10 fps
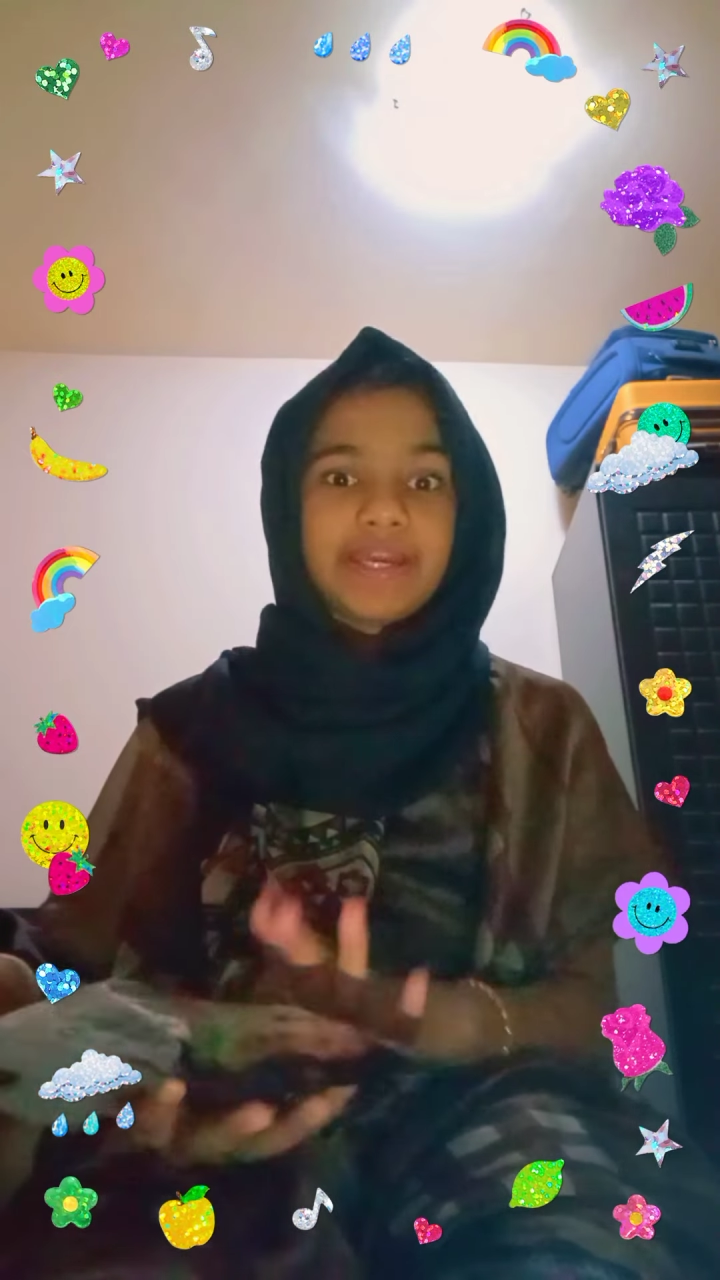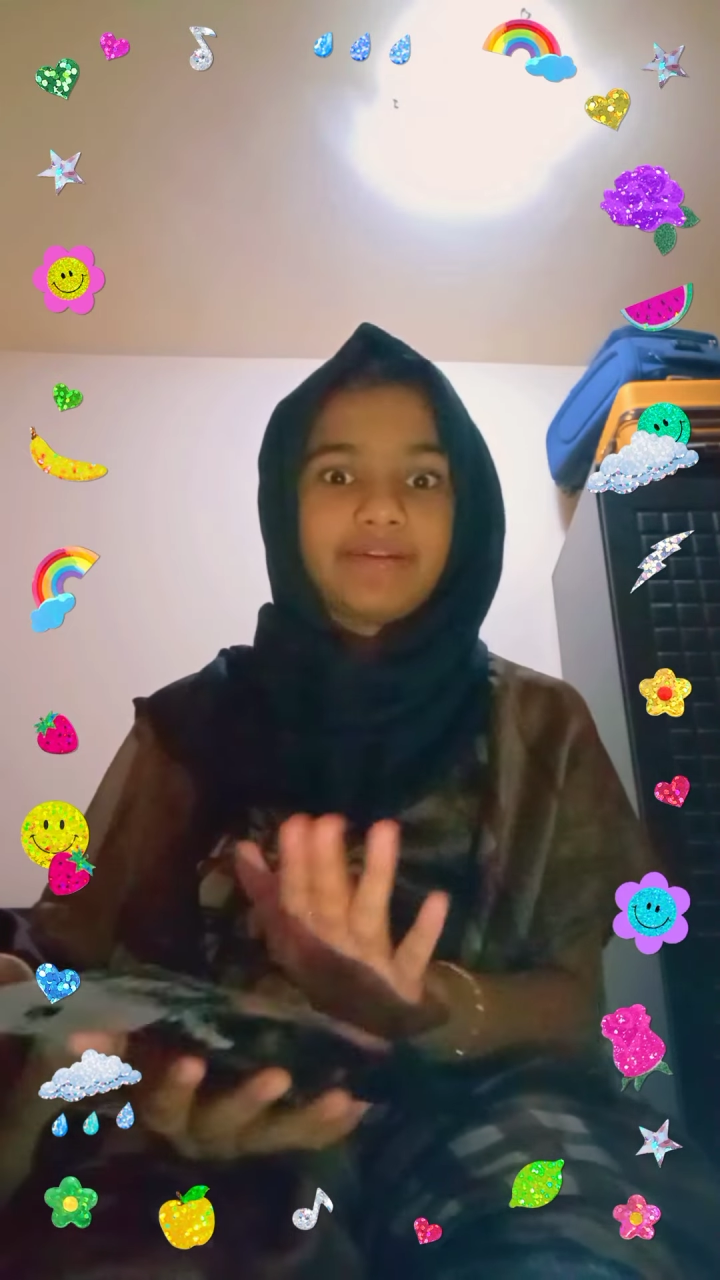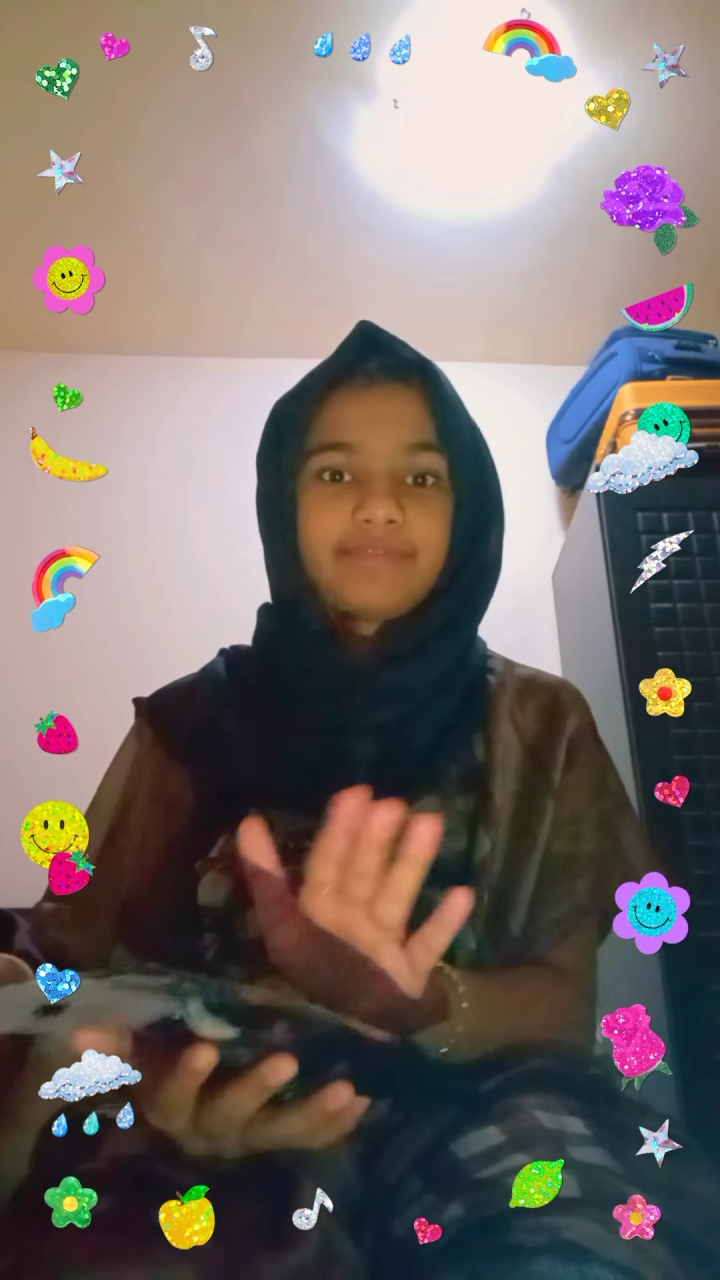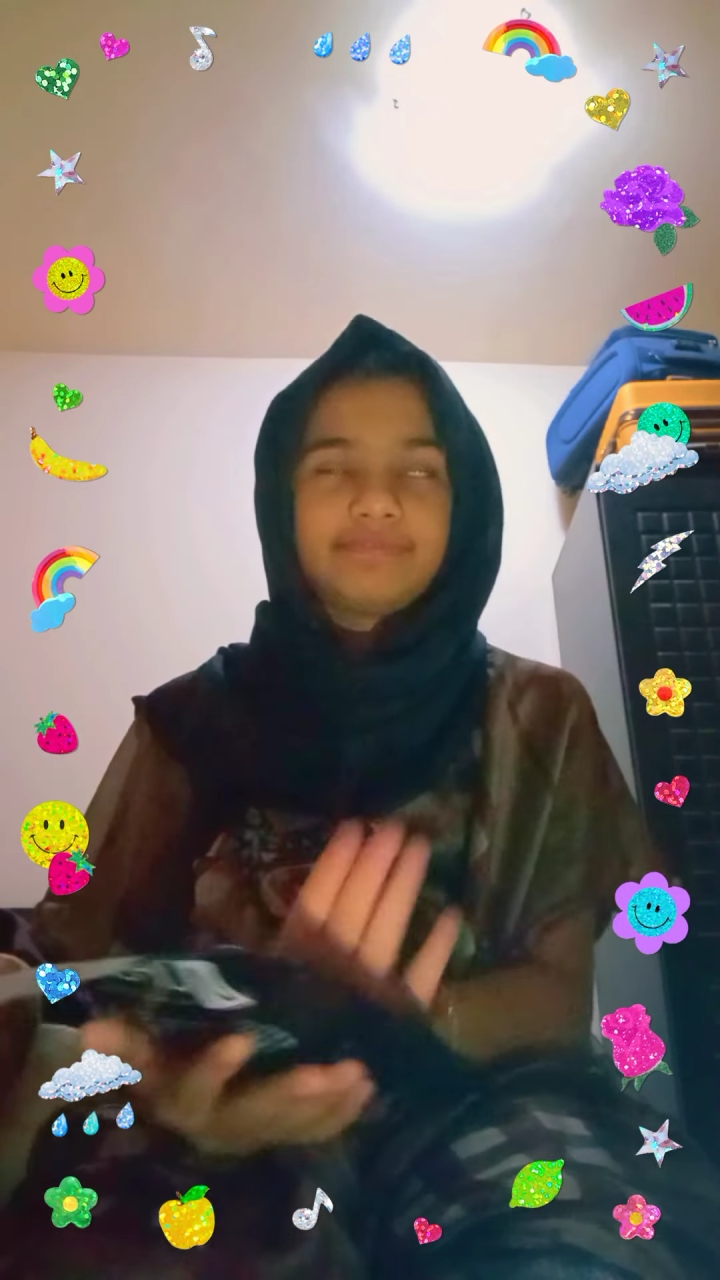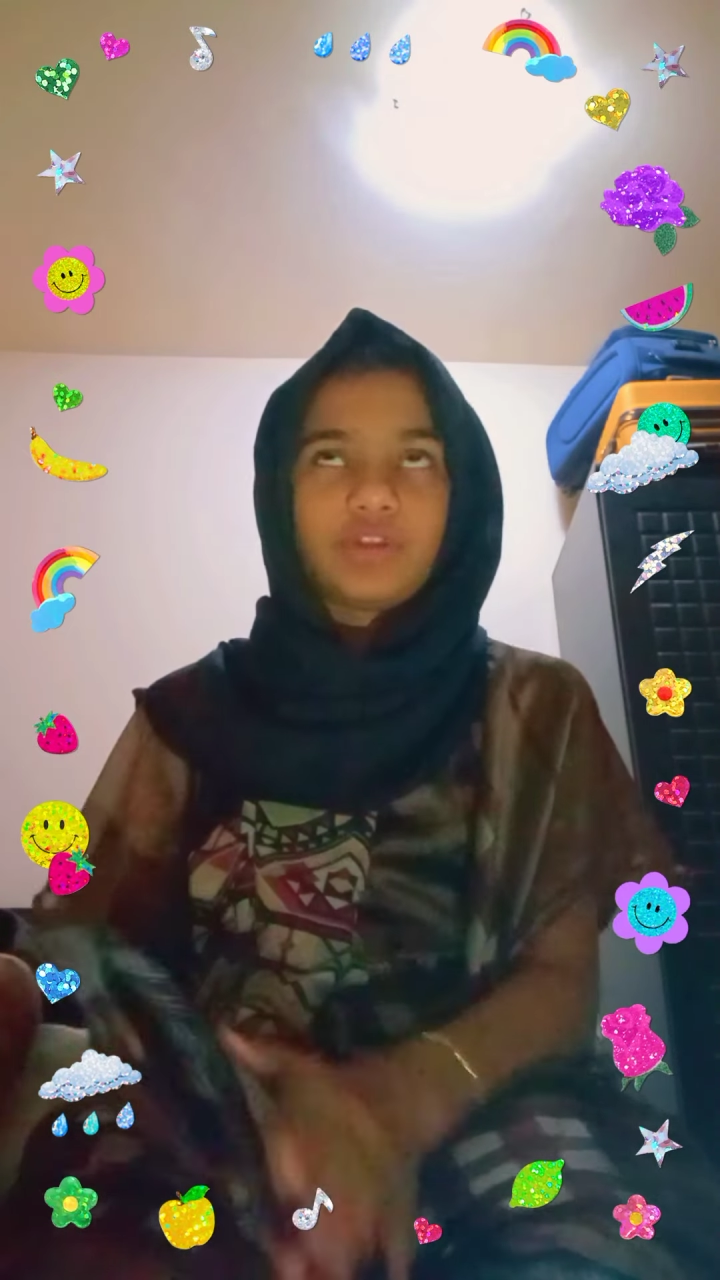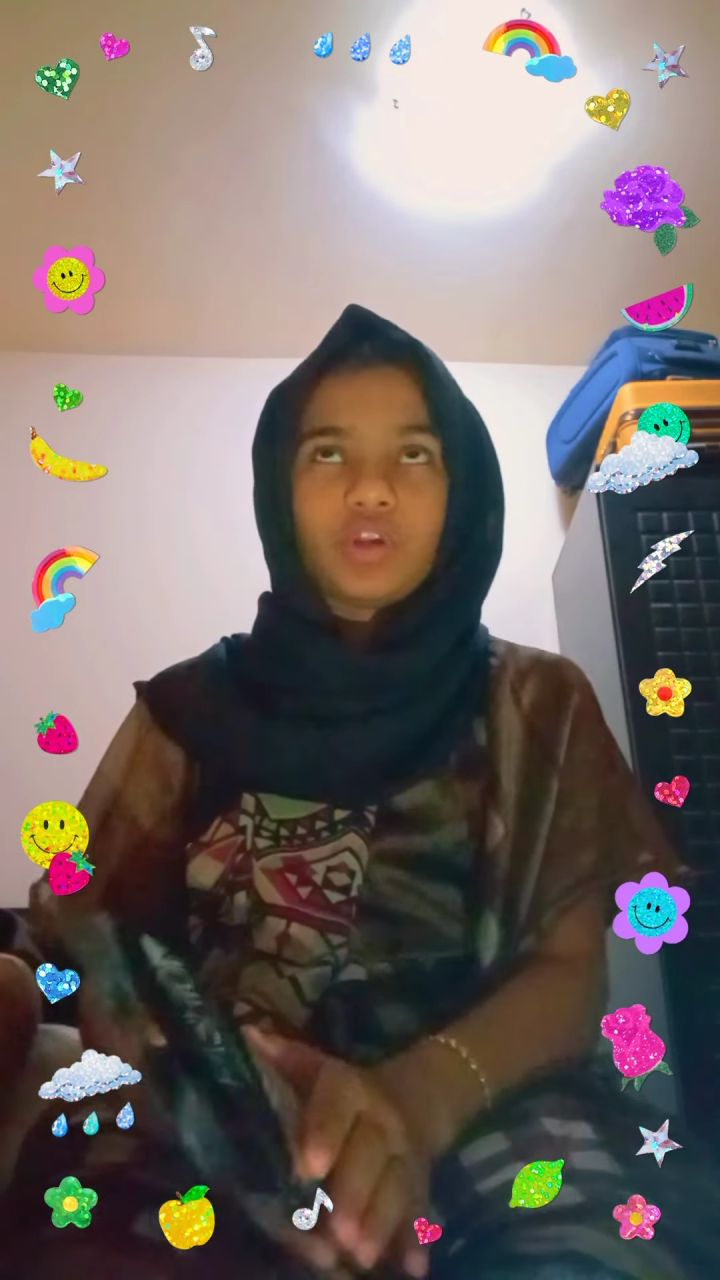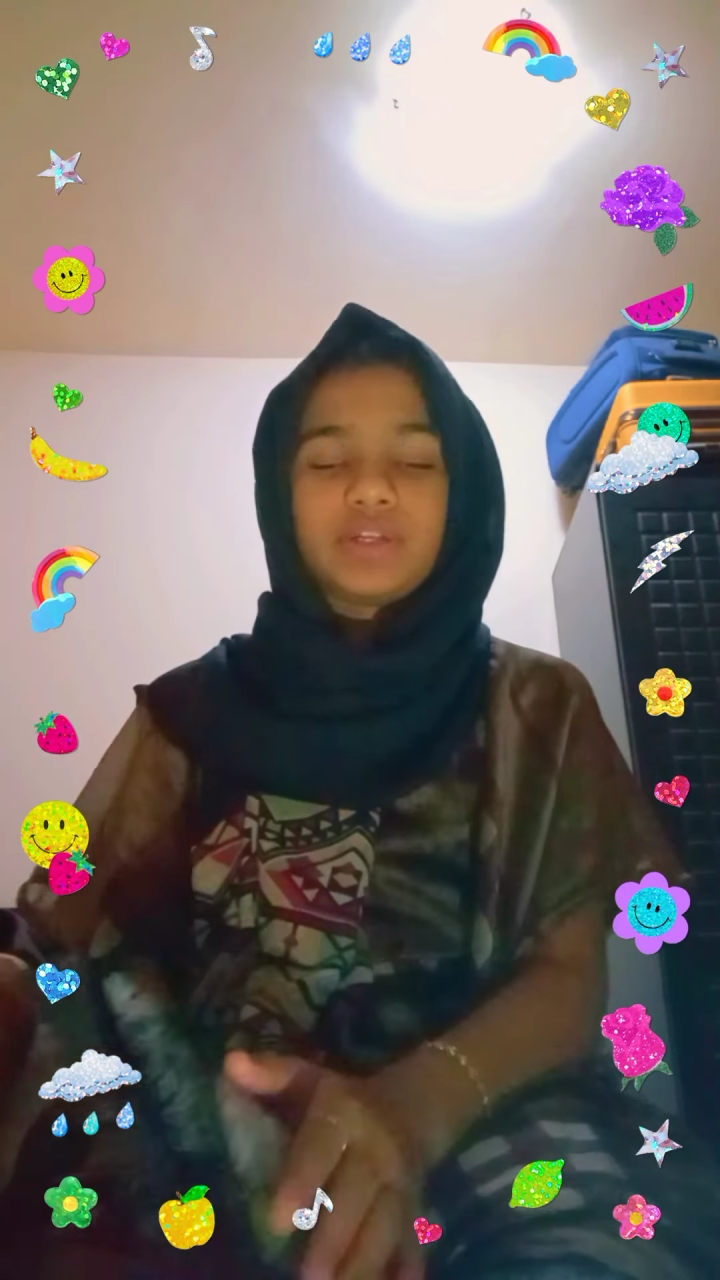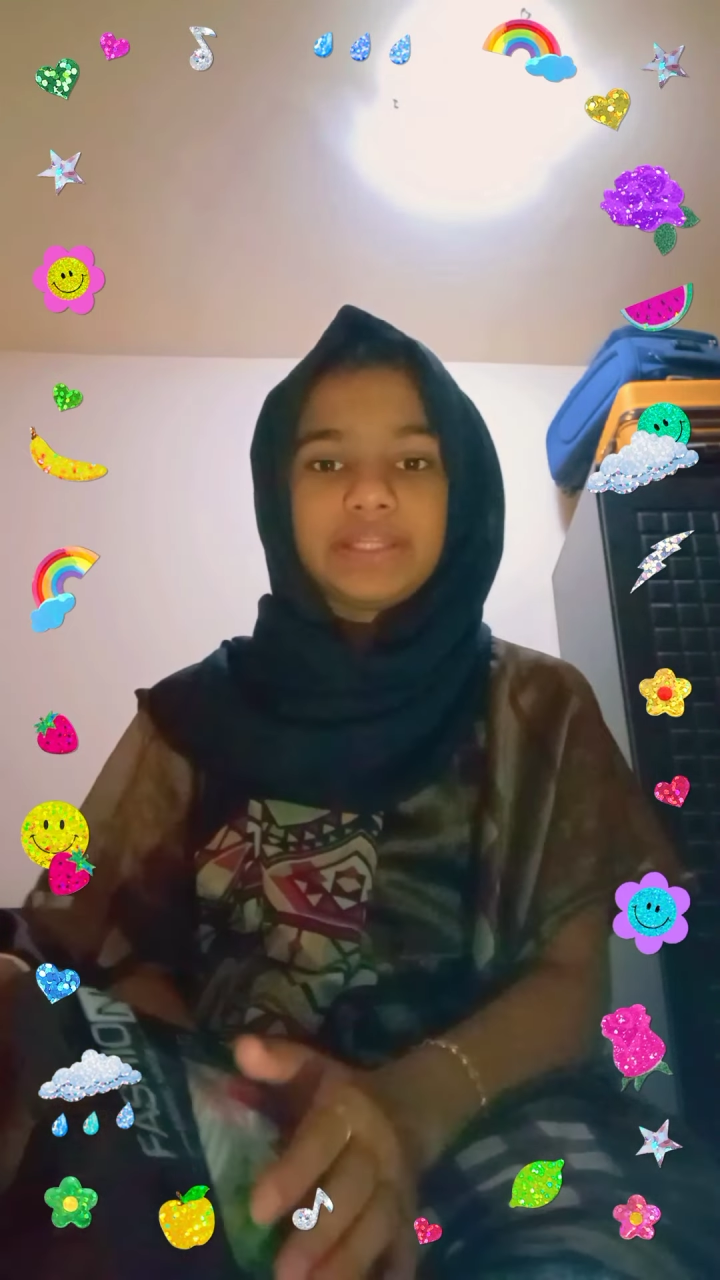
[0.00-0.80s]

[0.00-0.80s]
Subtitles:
have thought